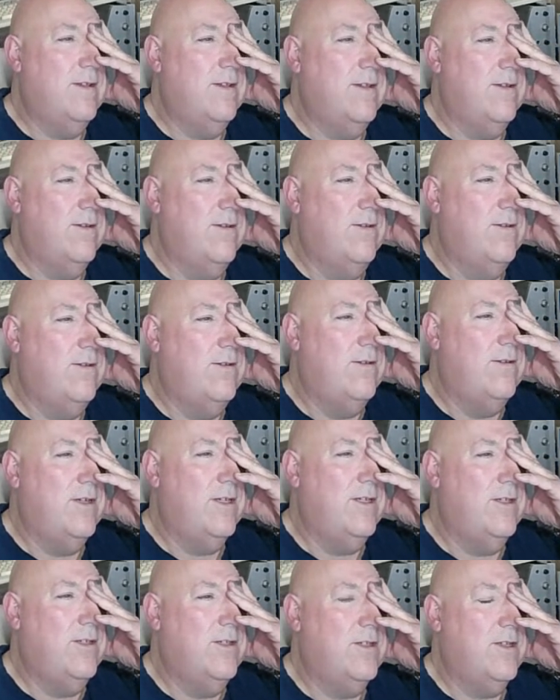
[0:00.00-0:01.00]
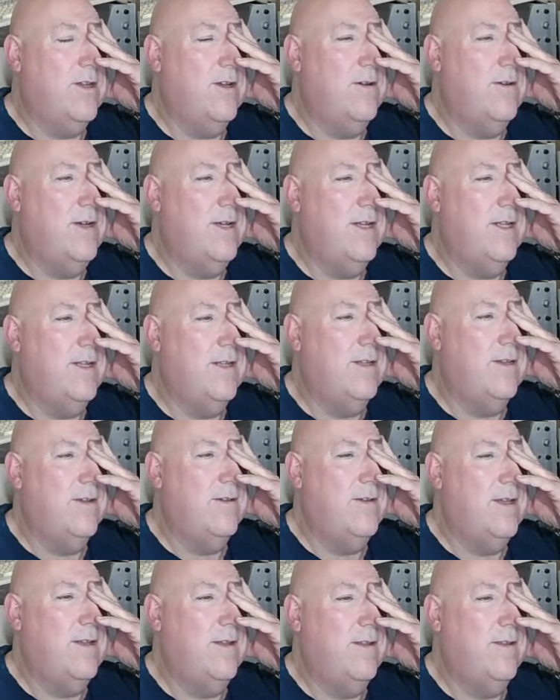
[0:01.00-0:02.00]
Or I could just go ahead and do
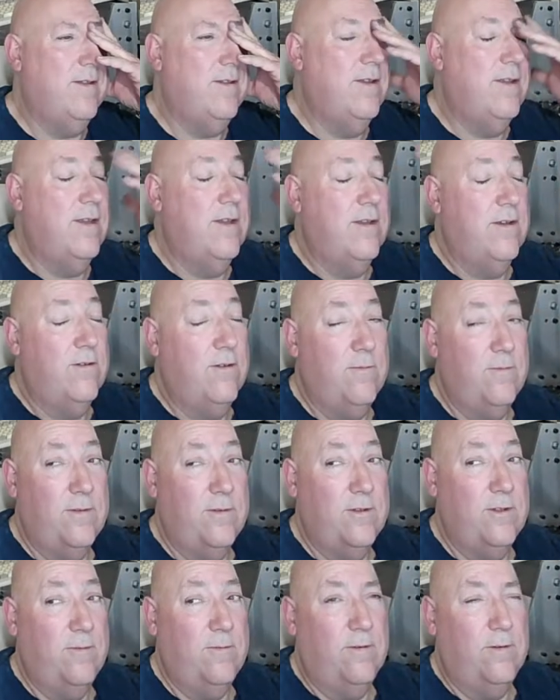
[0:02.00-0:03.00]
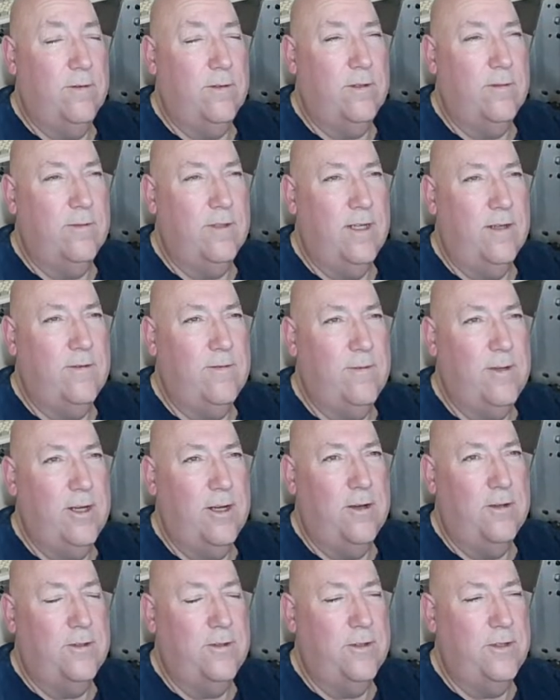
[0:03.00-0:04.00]
it. Sometimes when you
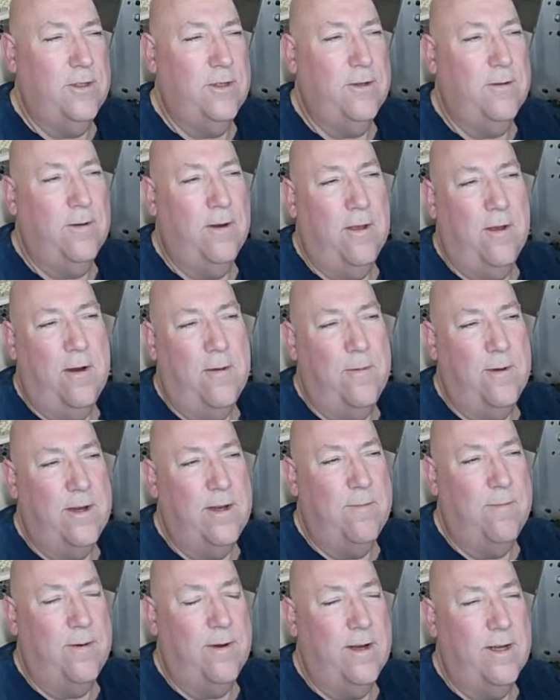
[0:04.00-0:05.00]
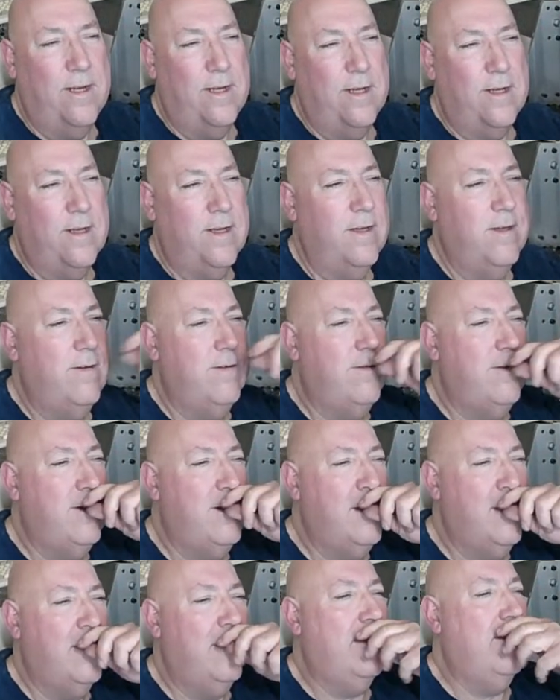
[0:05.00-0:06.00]
go to a new library, you break your code. You've
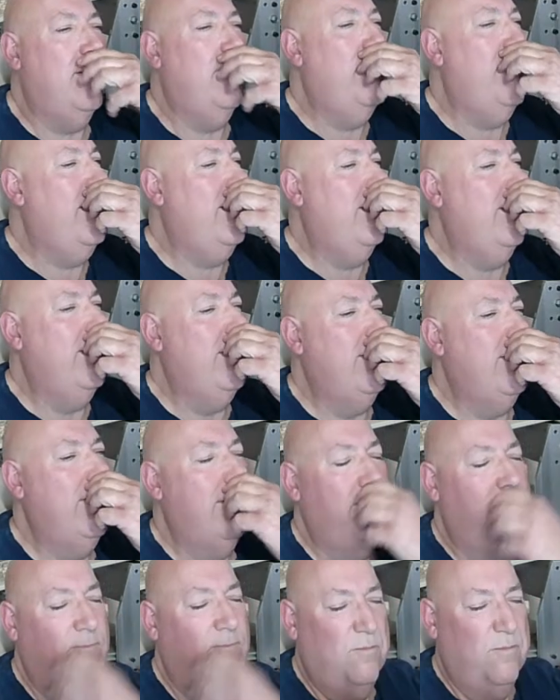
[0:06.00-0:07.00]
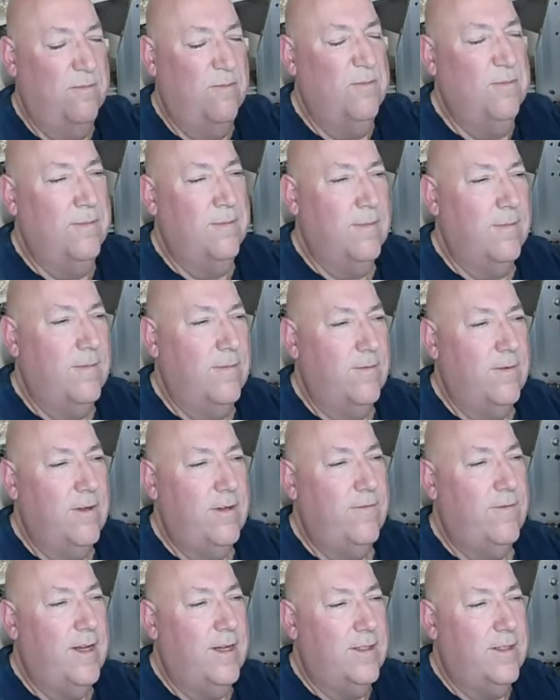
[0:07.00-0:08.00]
got to go back and
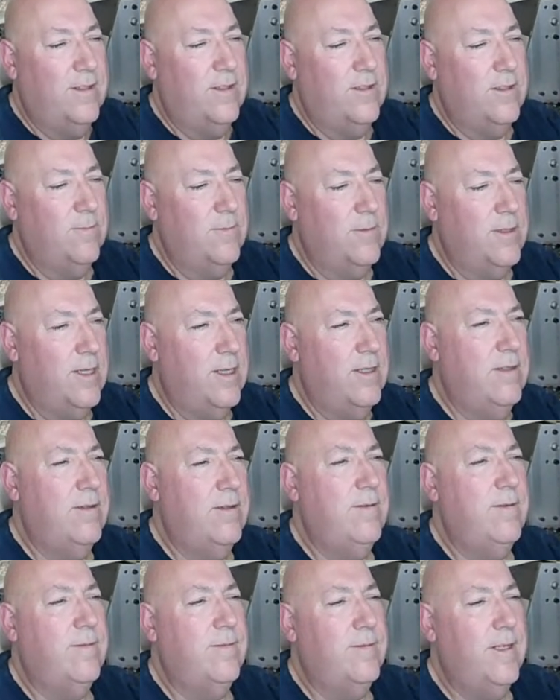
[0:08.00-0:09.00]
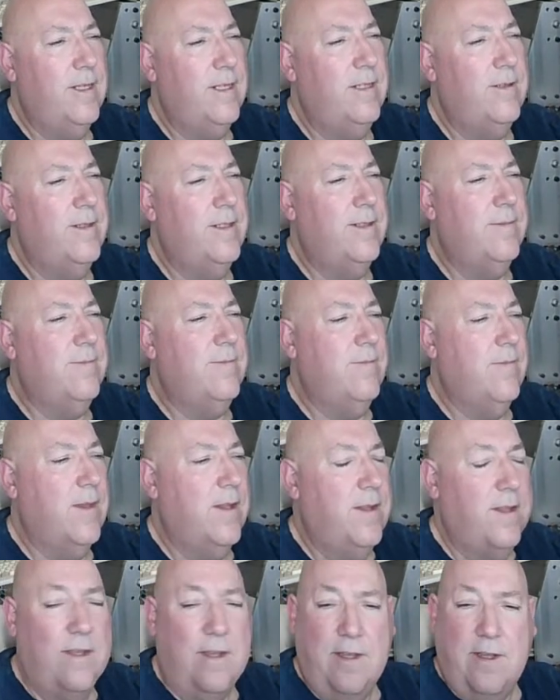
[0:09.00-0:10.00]
refactor some code. Anyway,
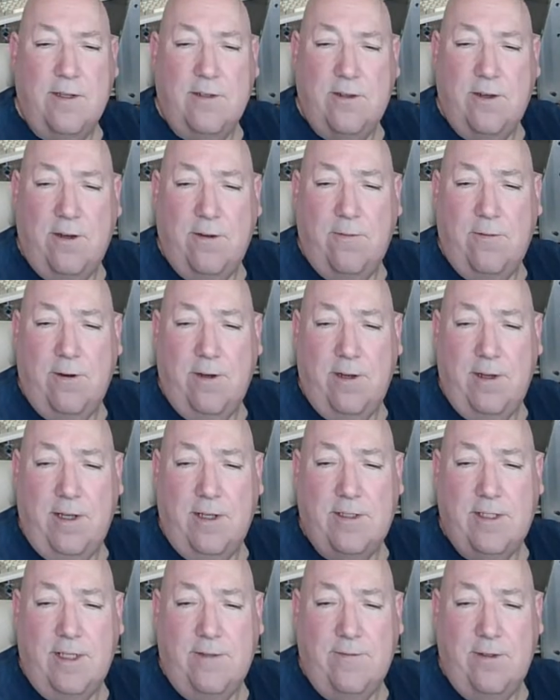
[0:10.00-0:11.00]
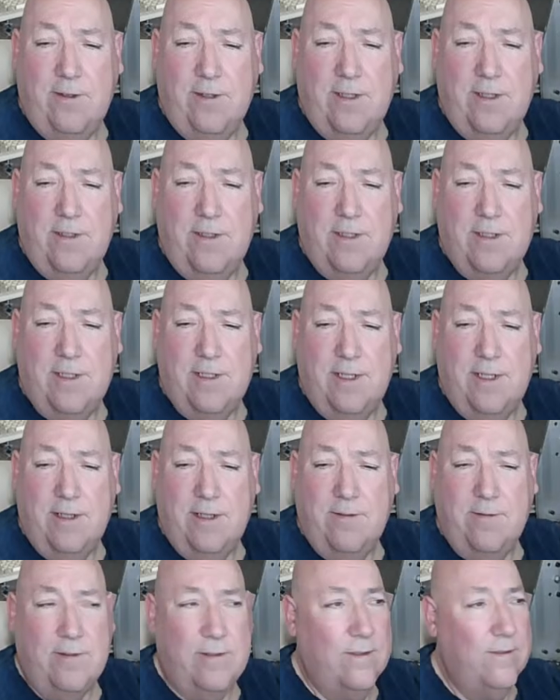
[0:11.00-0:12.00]
so right, let's have a look at this now.
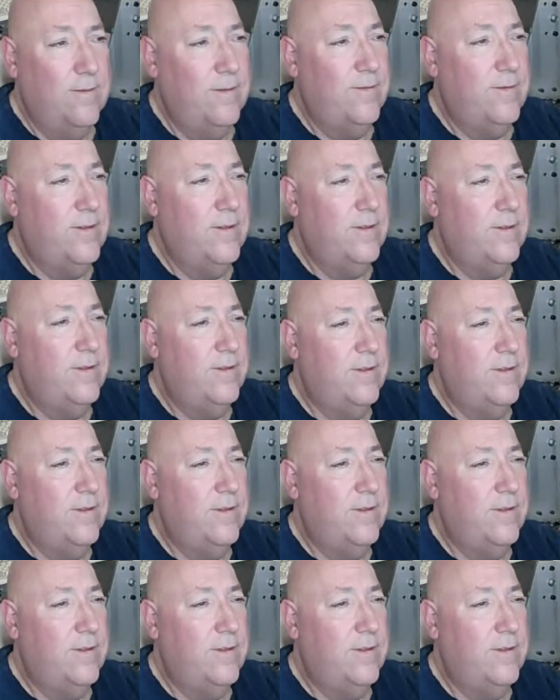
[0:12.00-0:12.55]
So we've done